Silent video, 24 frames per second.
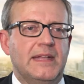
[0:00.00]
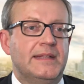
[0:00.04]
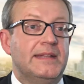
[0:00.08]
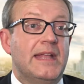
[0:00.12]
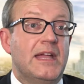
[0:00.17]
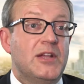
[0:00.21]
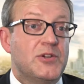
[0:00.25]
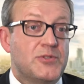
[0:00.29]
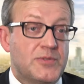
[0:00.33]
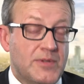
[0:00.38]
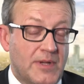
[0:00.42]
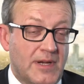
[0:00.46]
A
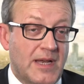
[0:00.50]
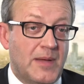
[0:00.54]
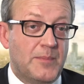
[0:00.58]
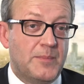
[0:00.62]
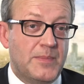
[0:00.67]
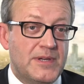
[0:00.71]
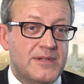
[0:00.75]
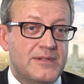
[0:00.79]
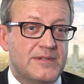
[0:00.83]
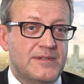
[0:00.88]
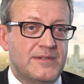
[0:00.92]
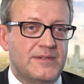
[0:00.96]
national
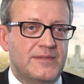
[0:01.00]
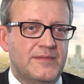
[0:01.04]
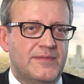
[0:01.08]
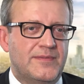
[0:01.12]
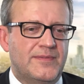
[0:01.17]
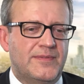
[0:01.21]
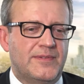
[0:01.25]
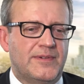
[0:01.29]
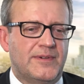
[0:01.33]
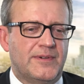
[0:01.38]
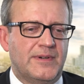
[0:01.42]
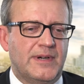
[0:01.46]
ambition
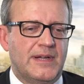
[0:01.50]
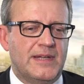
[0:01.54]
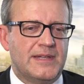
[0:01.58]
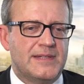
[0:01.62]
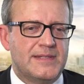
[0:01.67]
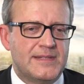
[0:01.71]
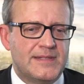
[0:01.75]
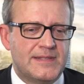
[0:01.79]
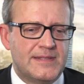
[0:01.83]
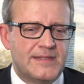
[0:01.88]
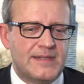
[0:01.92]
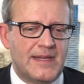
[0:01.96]
for
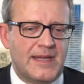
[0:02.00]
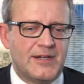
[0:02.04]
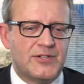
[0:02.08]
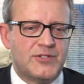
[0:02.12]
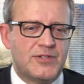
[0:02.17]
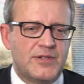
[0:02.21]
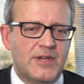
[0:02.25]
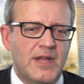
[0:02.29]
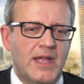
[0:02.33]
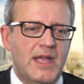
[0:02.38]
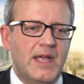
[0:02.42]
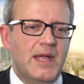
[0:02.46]

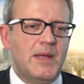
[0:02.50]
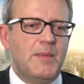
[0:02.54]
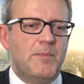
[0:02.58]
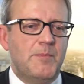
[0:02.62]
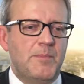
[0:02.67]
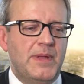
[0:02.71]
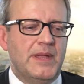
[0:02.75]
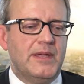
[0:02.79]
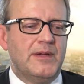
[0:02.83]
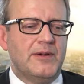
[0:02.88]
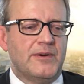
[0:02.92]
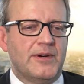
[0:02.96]
such
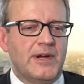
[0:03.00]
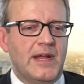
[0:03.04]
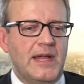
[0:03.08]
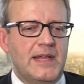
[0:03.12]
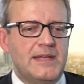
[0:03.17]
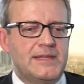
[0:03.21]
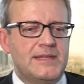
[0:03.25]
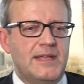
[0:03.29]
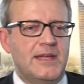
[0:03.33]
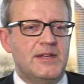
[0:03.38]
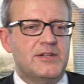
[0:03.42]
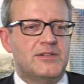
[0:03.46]
big
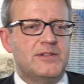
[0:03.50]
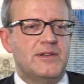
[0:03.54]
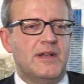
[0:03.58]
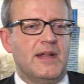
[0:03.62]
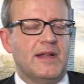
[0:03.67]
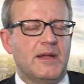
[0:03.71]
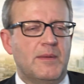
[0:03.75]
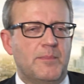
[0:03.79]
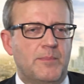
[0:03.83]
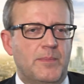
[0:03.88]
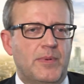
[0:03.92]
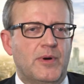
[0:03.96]
organization
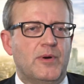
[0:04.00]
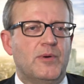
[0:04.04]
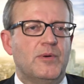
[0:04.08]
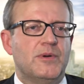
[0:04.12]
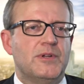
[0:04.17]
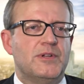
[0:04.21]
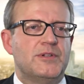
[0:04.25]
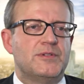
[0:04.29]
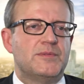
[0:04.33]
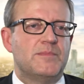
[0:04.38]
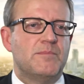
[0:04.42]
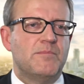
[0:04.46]
like a
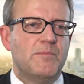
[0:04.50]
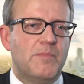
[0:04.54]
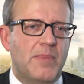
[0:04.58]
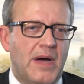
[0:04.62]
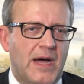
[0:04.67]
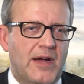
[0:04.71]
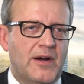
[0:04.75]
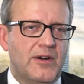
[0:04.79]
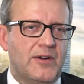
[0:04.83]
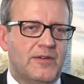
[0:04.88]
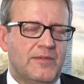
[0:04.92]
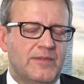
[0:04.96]
Polish
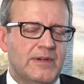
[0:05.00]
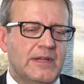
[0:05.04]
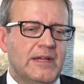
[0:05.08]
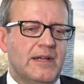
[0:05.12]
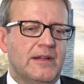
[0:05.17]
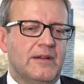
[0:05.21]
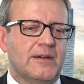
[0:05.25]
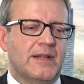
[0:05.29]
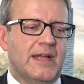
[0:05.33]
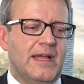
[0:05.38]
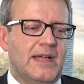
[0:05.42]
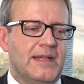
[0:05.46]
Bar of
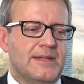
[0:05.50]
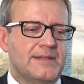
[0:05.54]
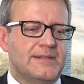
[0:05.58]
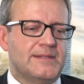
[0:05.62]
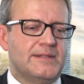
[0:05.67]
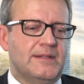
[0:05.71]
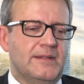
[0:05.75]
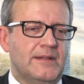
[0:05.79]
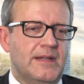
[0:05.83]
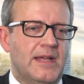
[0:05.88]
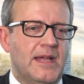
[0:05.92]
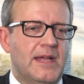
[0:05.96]
Legal
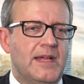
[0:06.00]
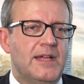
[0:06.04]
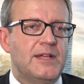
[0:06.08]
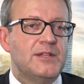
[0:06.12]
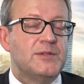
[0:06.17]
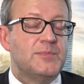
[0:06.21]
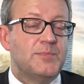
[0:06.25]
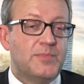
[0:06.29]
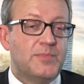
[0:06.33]
Counsel is